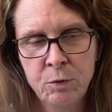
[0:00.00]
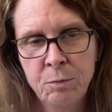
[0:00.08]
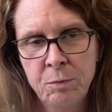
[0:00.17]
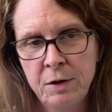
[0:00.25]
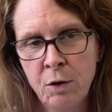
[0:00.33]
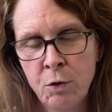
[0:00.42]
would
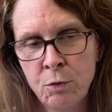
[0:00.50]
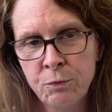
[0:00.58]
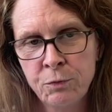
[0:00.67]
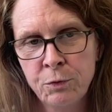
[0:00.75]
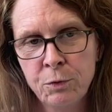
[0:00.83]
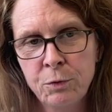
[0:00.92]
be Whole
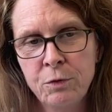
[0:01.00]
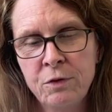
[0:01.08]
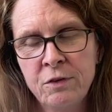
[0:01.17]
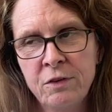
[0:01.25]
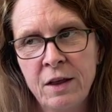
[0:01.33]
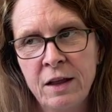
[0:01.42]

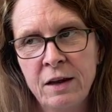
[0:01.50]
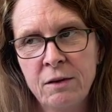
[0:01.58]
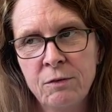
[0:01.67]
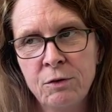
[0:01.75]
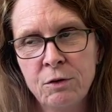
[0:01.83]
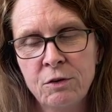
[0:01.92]
Foods, and
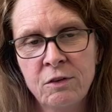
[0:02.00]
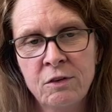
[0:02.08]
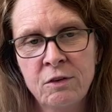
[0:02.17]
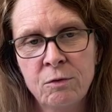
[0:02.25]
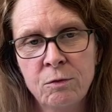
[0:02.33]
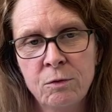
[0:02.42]
if you're
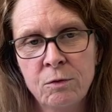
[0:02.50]
just